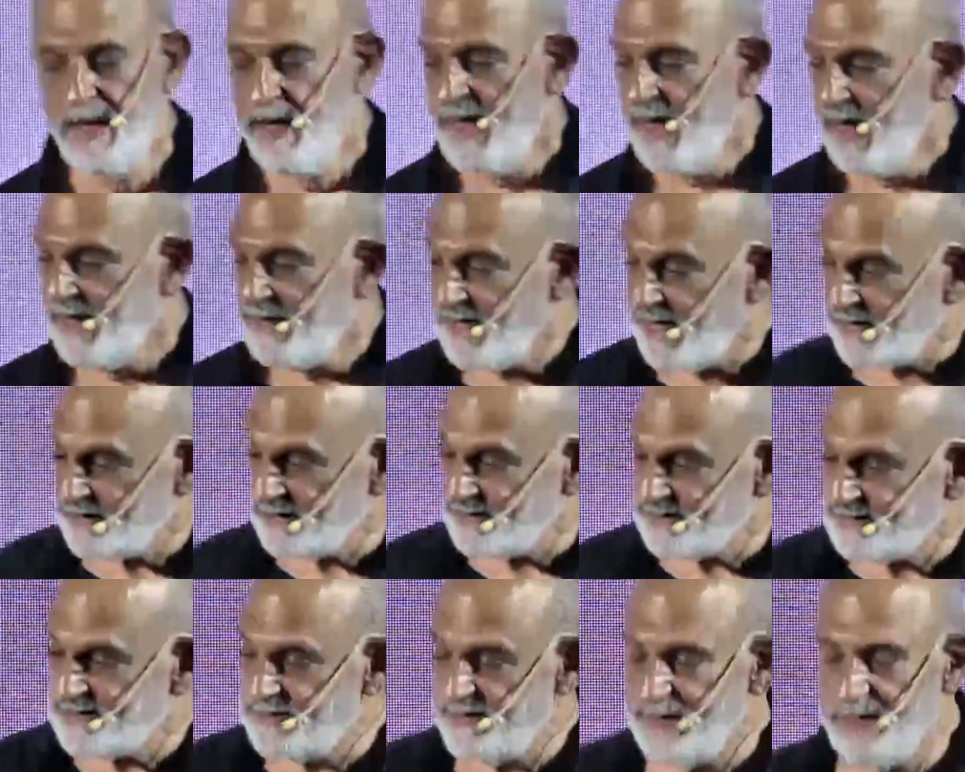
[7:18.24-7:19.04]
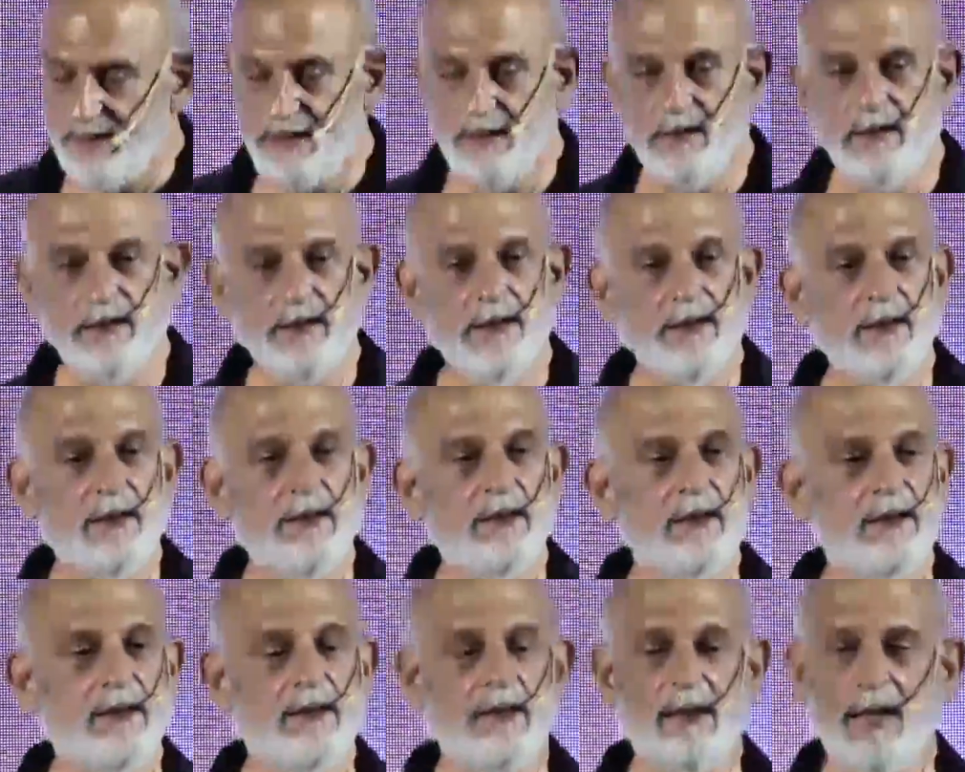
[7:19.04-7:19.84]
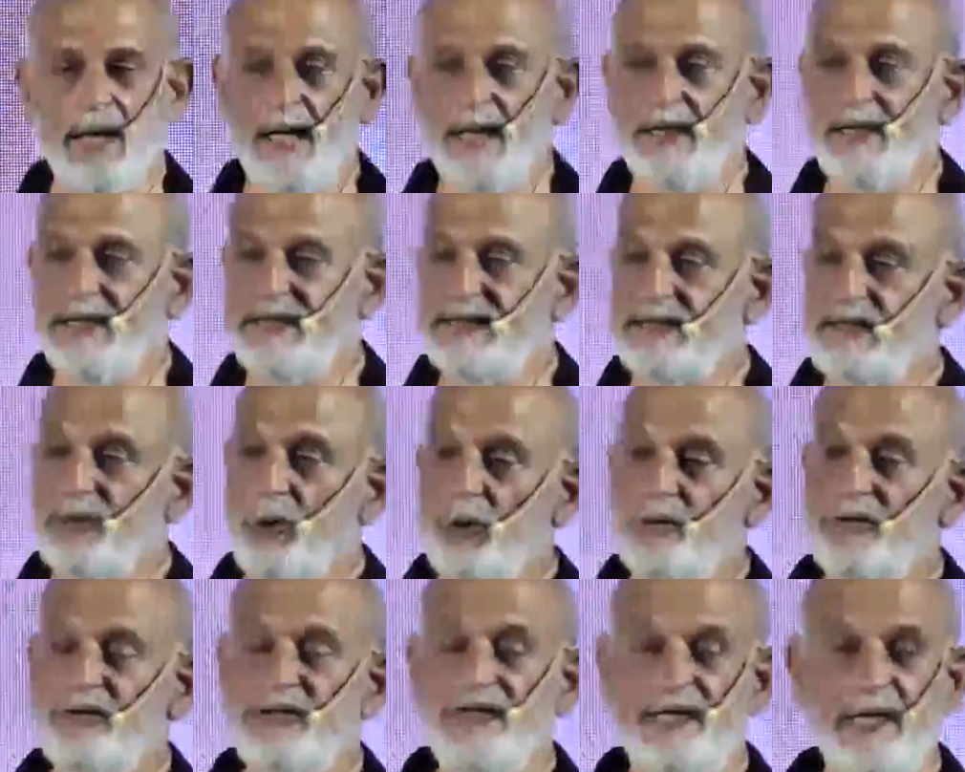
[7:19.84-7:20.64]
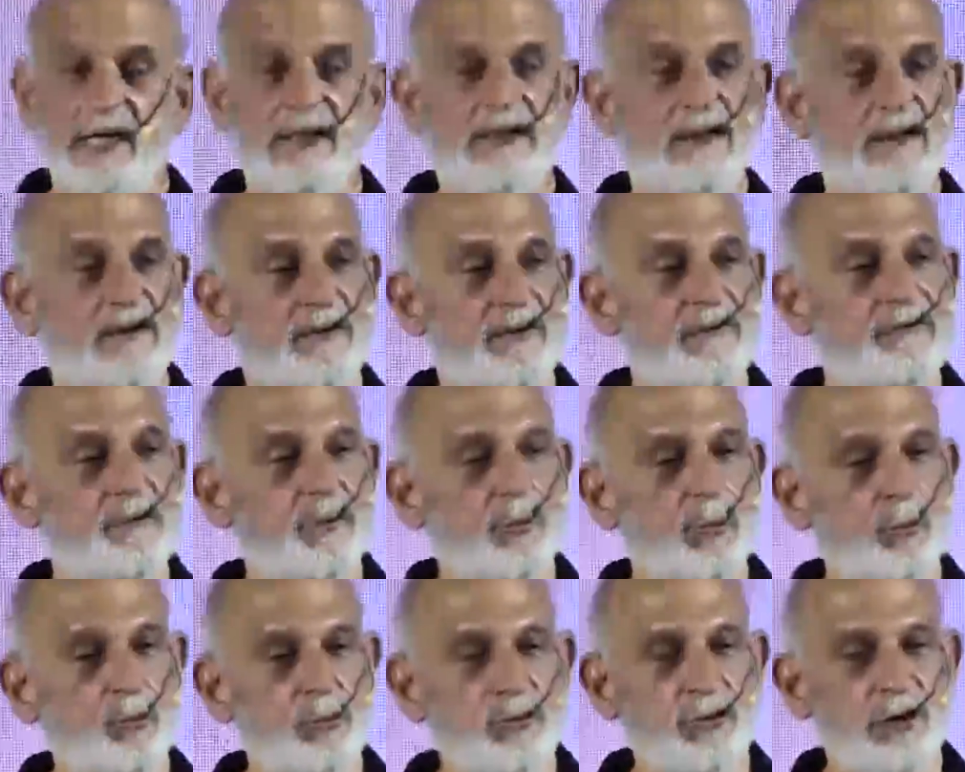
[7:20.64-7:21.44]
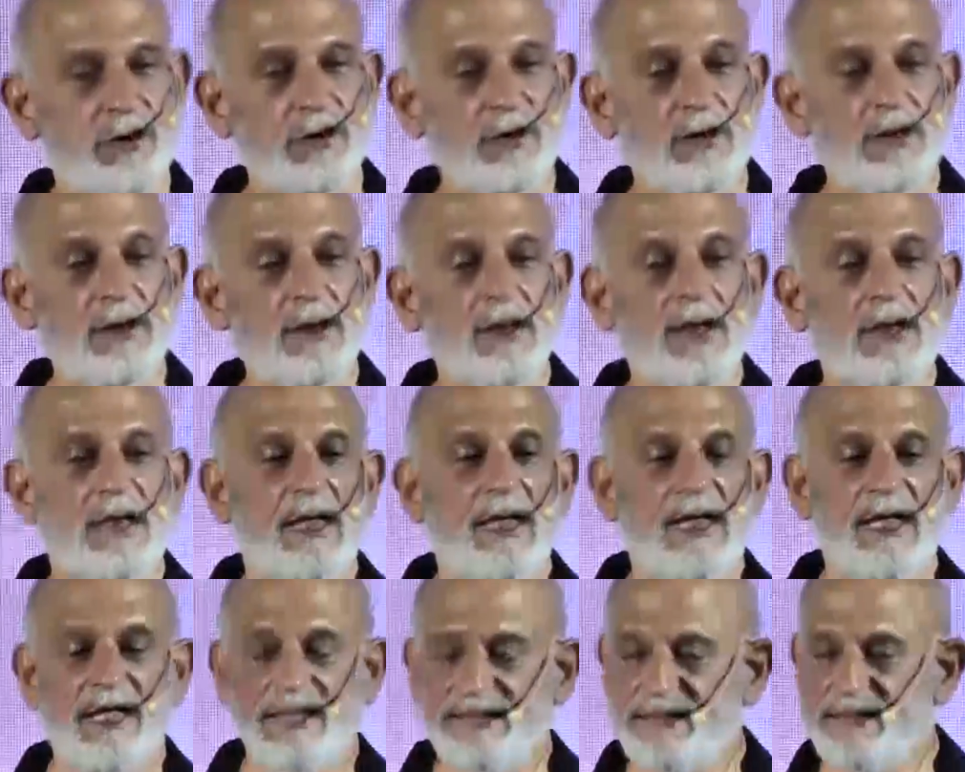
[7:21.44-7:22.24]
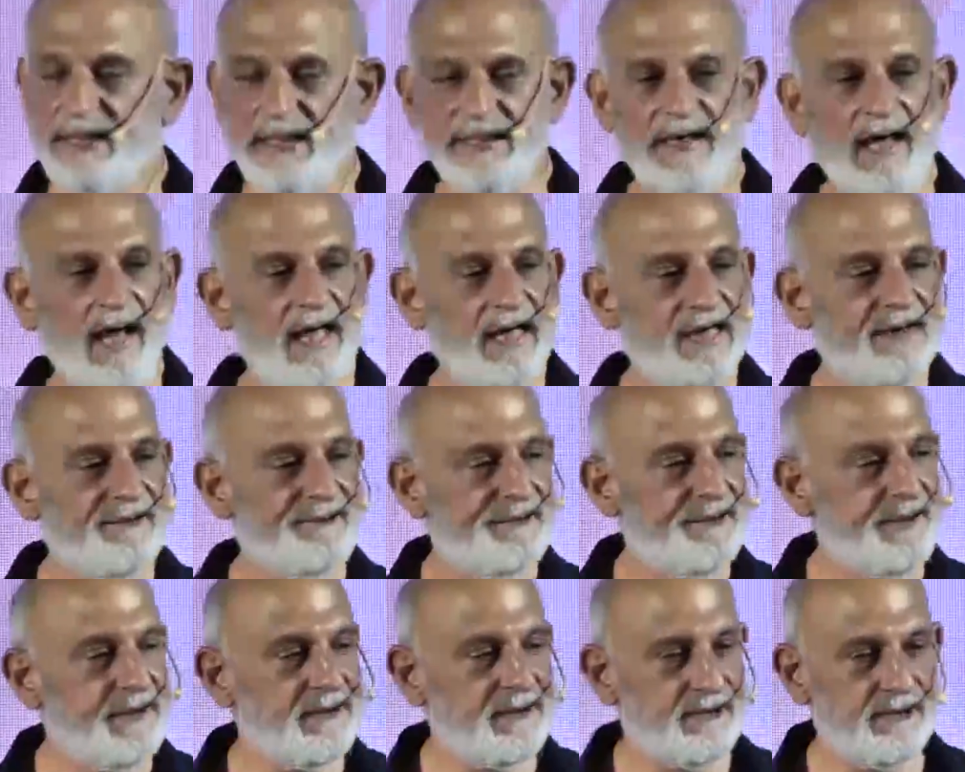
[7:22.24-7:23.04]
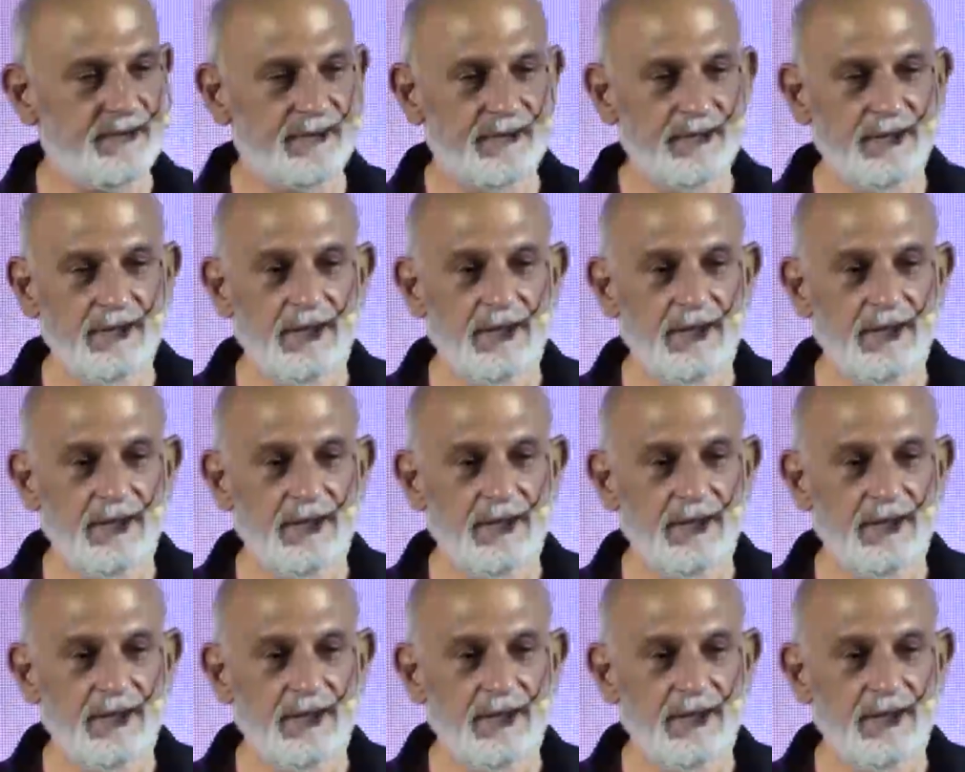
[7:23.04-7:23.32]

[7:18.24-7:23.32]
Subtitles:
Another thing, and it's not yet a revolution, is the Nike Fit.